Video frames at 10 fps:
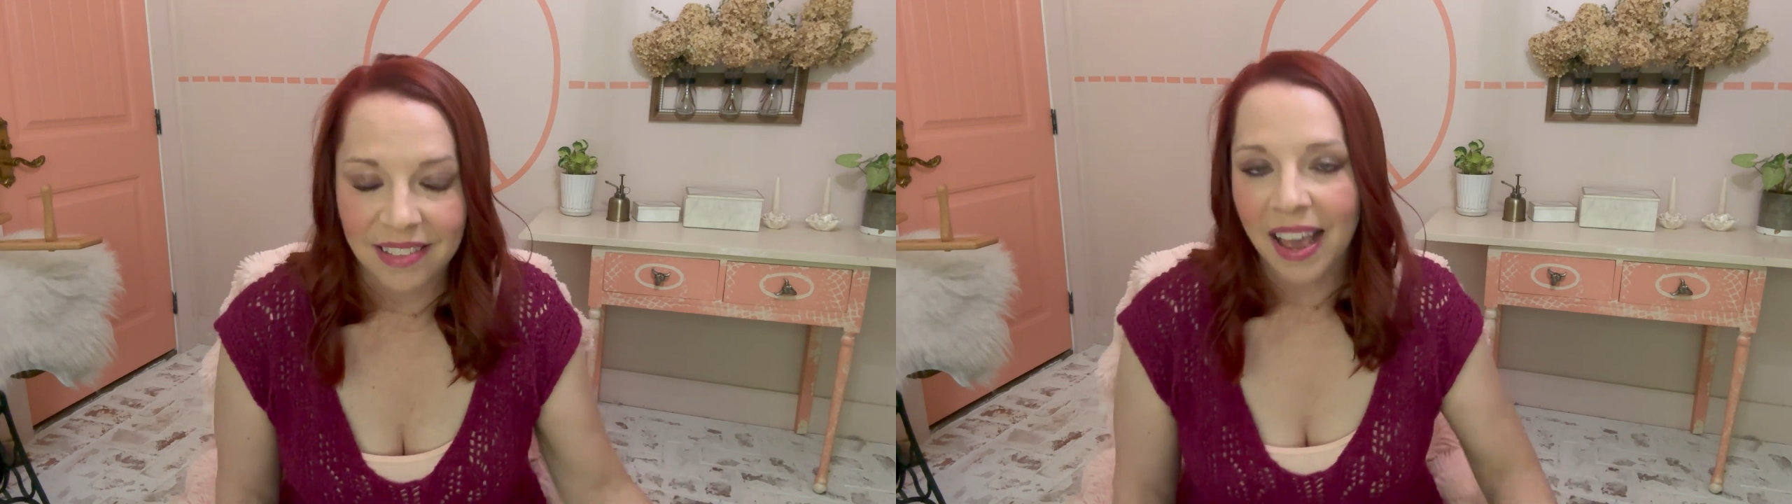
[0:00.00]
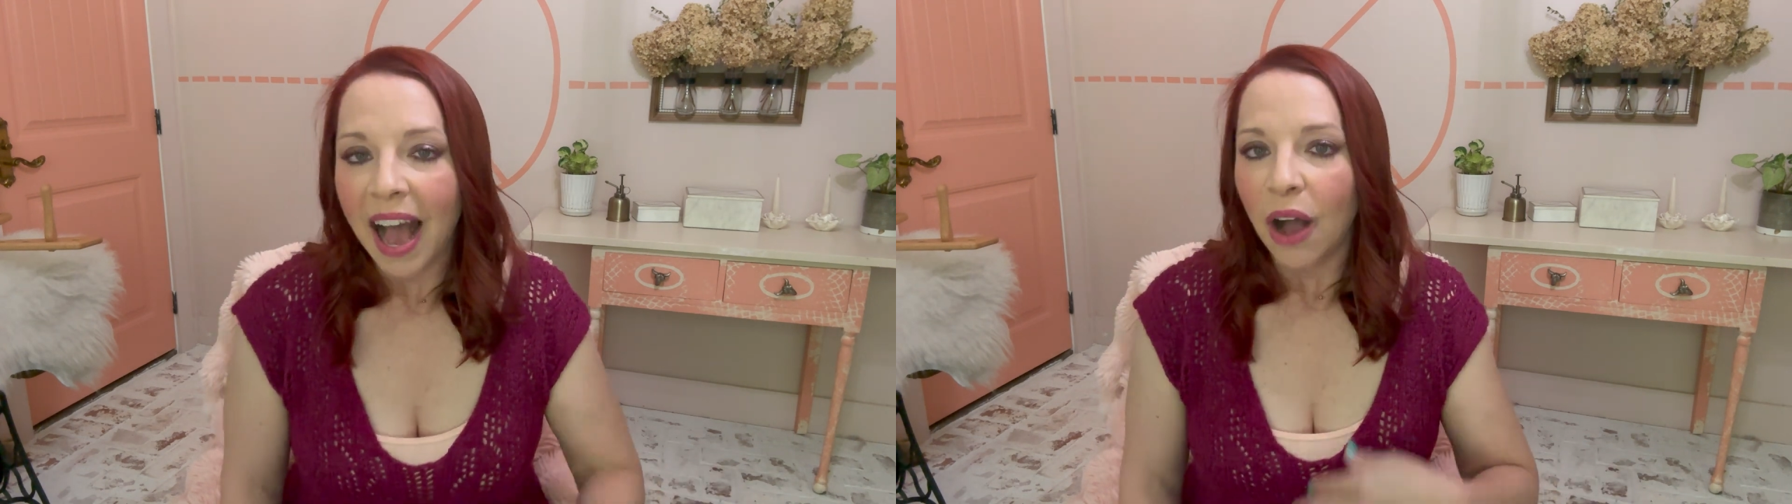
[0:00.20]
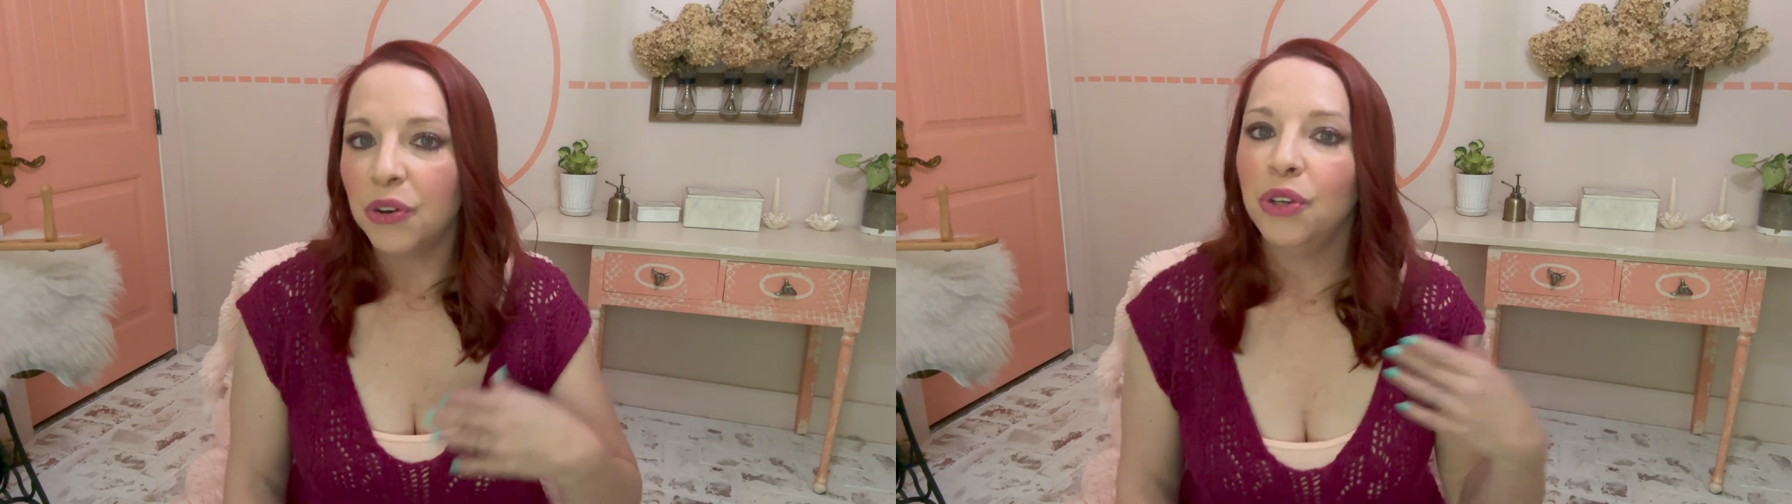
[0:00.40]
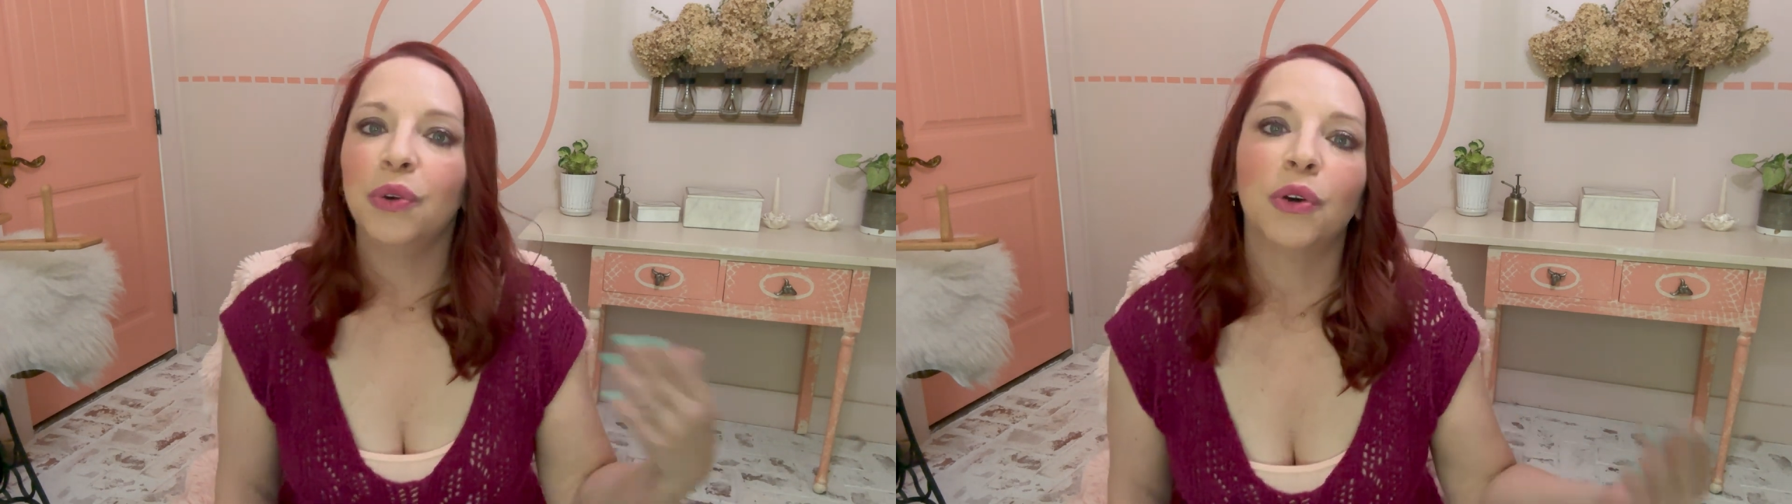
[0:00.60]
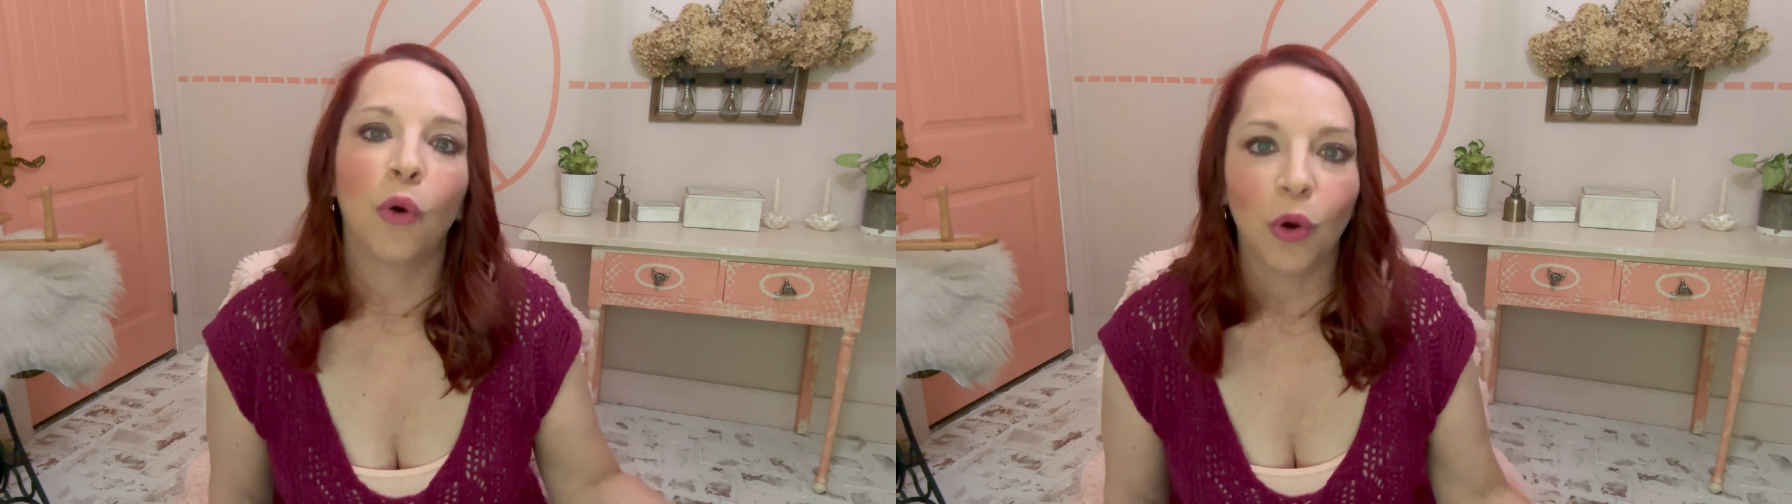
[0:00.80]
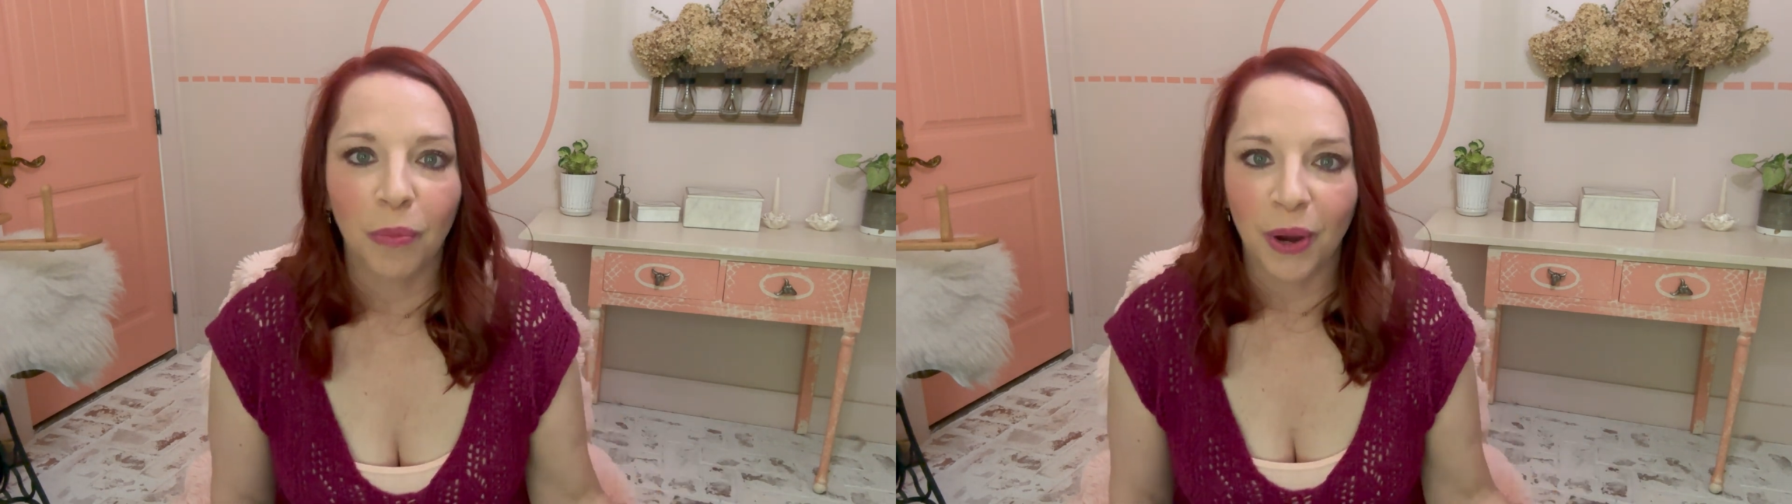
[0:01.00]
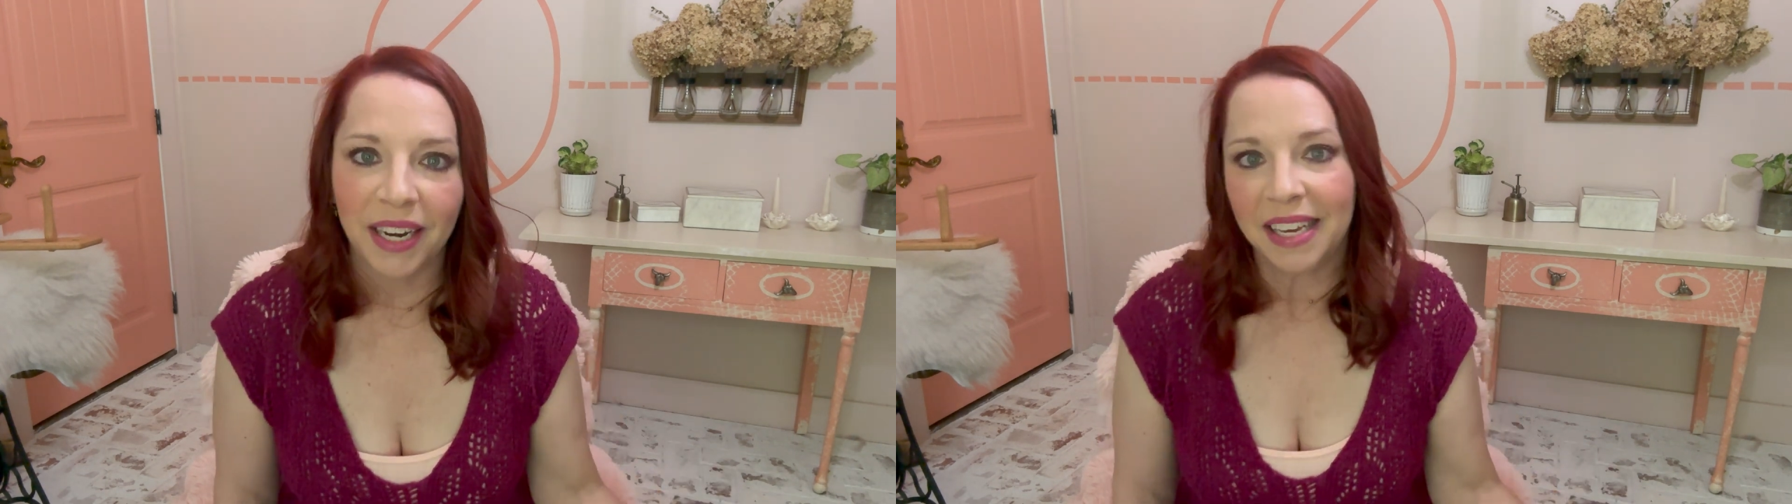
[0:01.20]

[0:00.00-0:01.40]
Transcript: How do you incorporate